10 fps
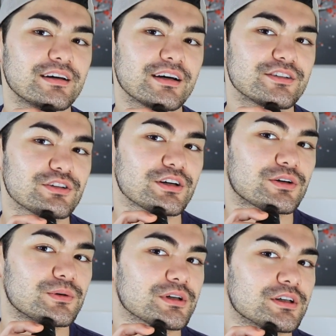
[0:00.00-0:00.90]
As you're like
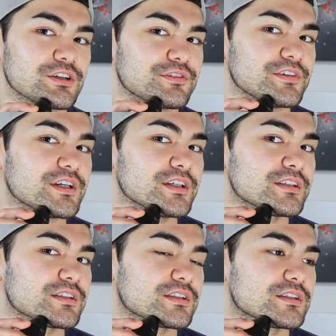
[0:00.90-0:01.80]
going on your
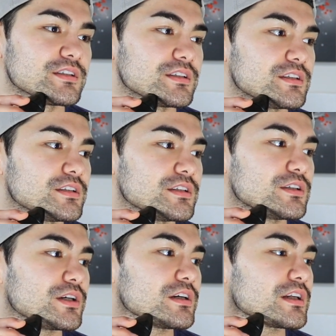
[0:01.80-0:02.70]
face,
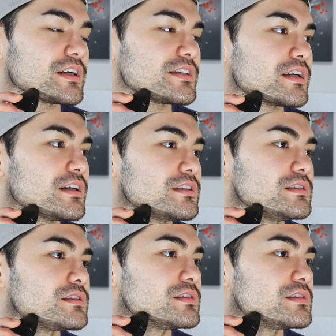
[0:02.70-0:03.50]
you'll hear that sound.